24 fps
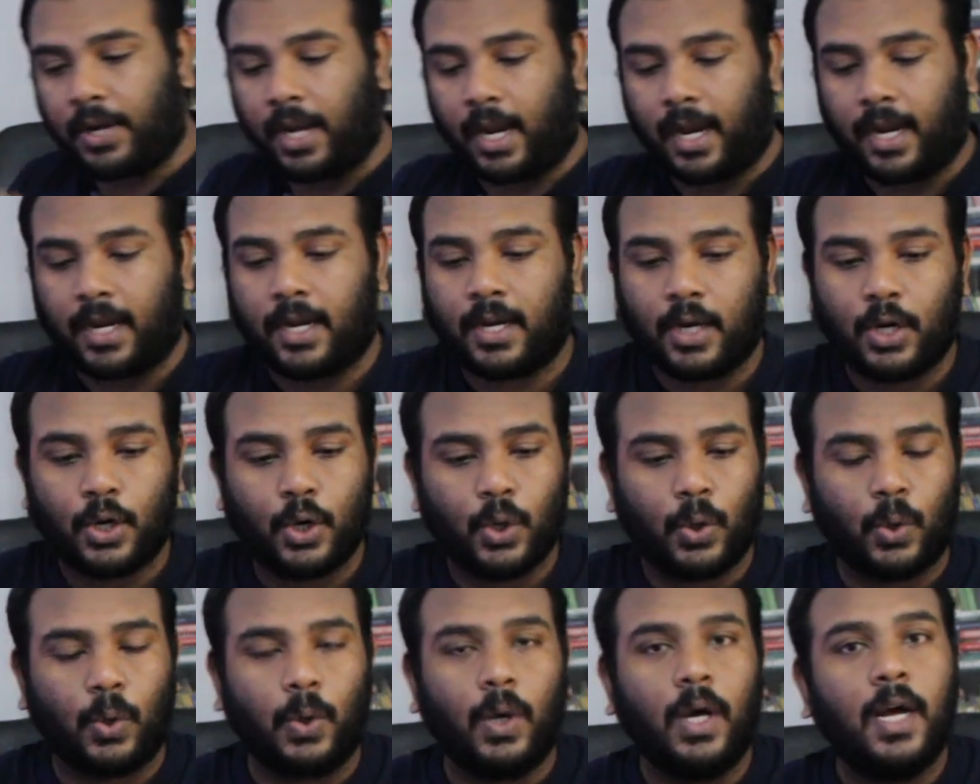Okay,
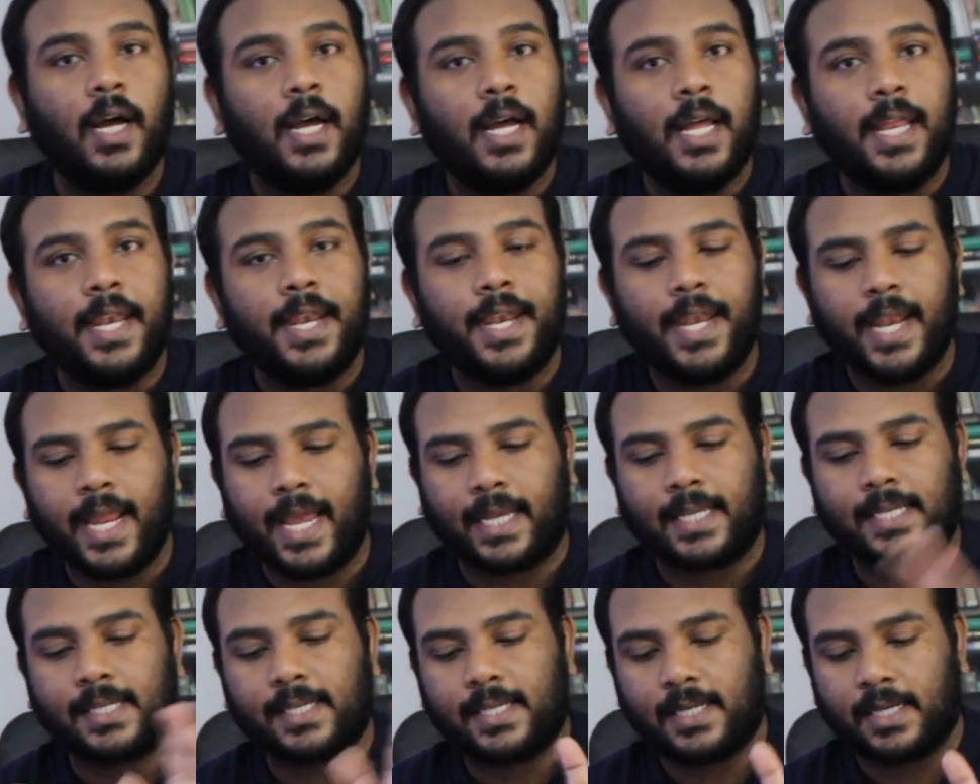cool.
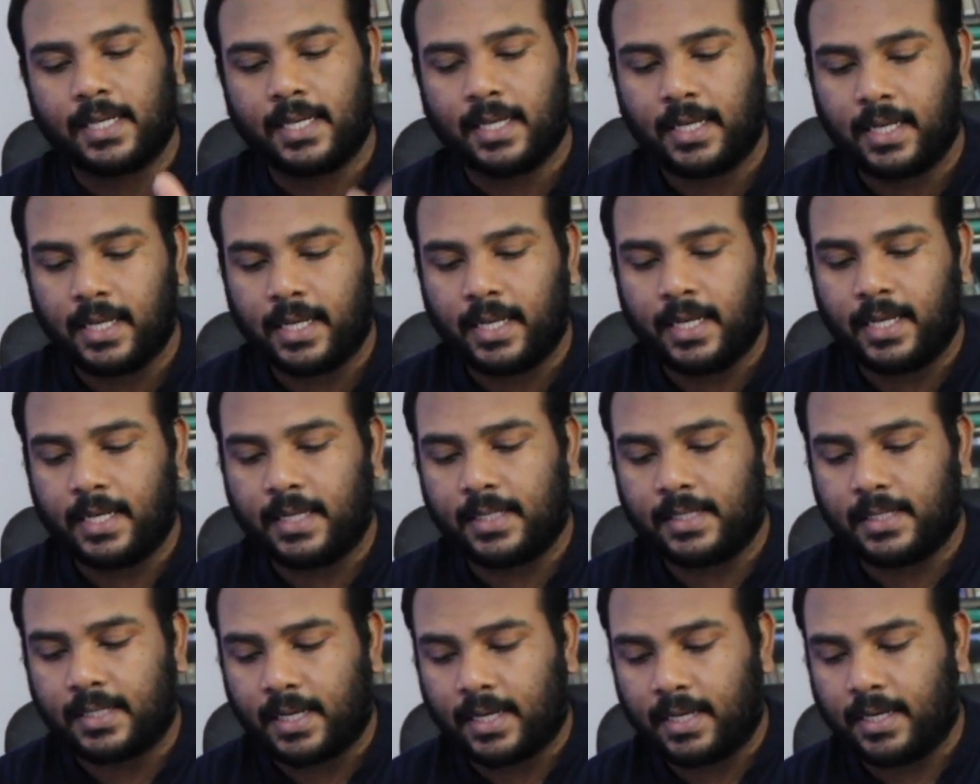Next
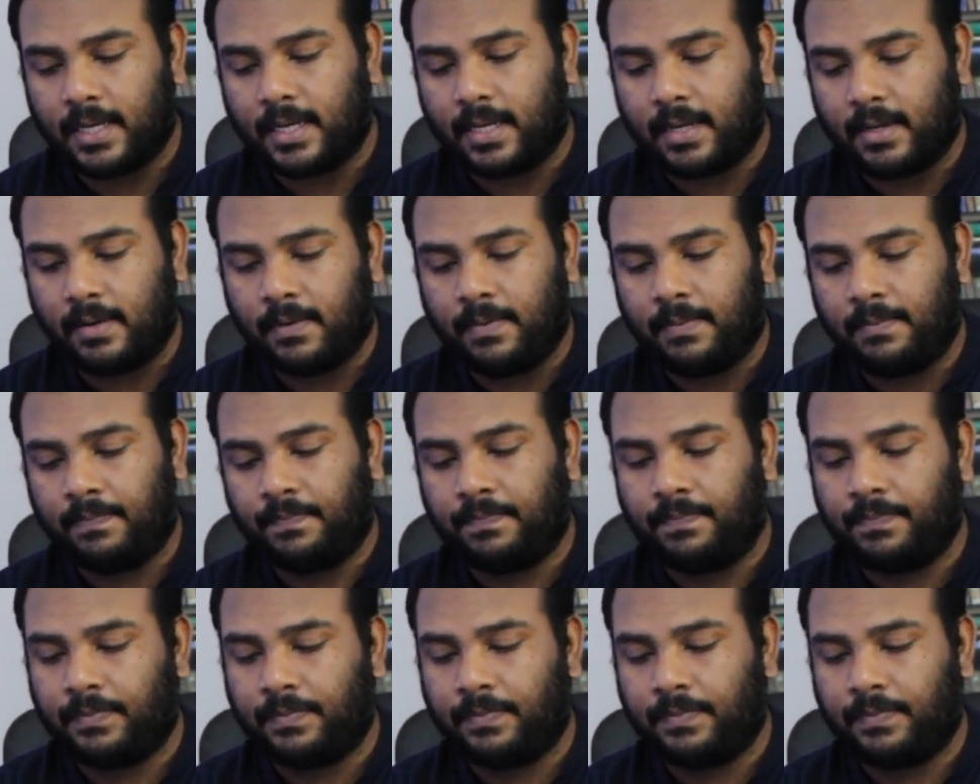is I